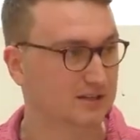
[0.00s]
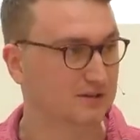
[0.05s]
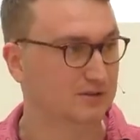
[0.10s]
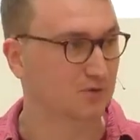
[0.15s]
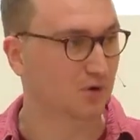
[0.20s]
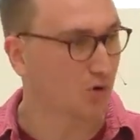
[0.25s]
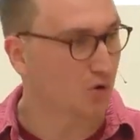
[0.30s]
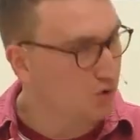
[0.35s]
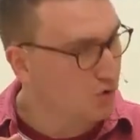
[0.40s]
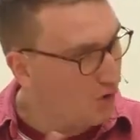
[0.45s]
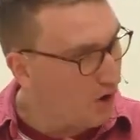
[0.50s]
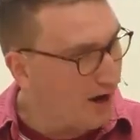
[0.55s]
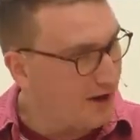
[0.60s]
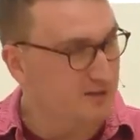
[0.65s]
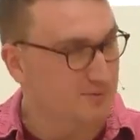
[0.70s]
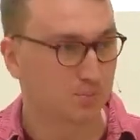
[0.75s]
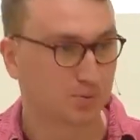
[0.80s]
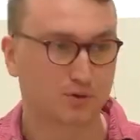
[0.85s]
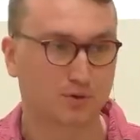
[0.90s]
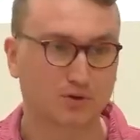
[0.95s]
Not
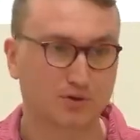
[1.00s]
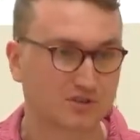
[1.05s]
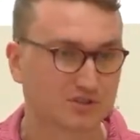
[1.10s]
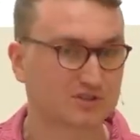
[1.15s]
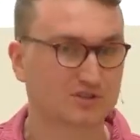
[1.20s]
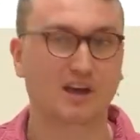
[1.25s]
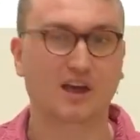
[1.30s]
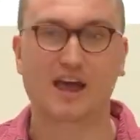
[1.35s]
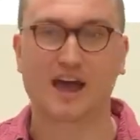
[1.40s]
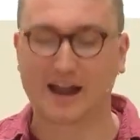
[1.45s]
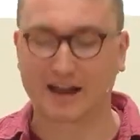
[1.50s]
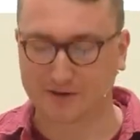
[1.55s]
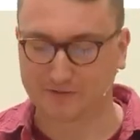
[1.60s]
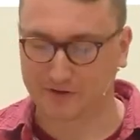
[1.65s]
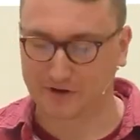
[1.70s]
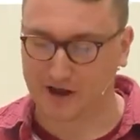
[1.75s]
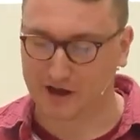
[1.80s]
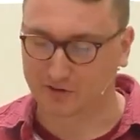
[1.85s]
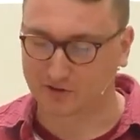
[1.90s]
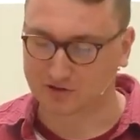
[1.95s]
Christ plus
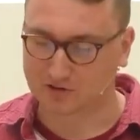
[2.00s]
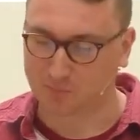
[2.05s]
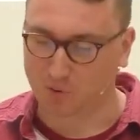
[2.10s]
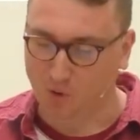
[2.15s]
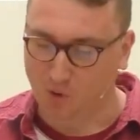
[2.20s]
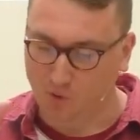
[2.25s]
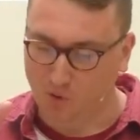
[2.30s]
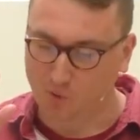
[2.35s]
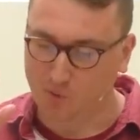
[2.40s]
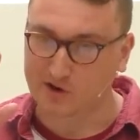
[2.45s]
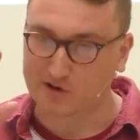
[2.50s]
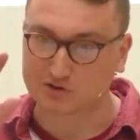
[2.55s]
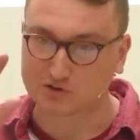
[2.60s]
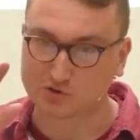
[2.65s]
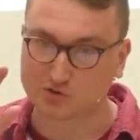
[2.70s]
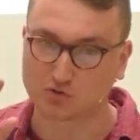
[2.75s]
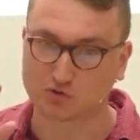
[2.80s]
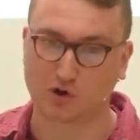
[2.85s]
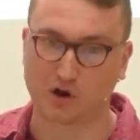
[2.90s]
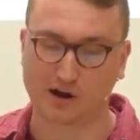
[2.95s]
anything else, but always
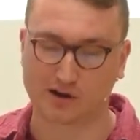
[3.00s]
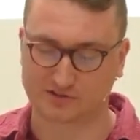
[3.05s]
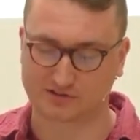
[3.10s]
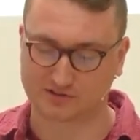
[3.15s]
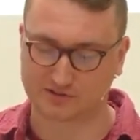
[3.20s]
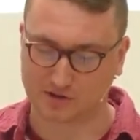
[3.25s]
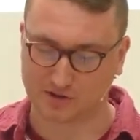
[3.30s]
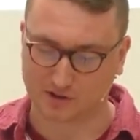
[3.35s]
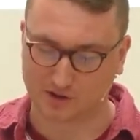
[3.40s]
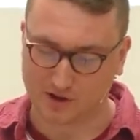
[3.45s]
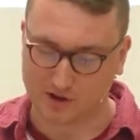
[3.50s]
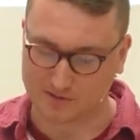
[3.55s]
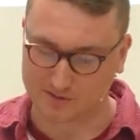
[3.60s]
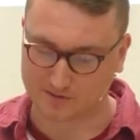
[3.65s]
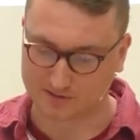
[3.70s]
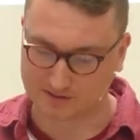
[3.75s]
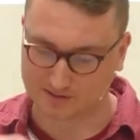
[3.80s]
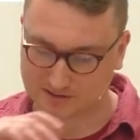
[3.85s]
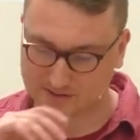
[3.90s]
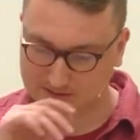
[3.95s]
Christ alone.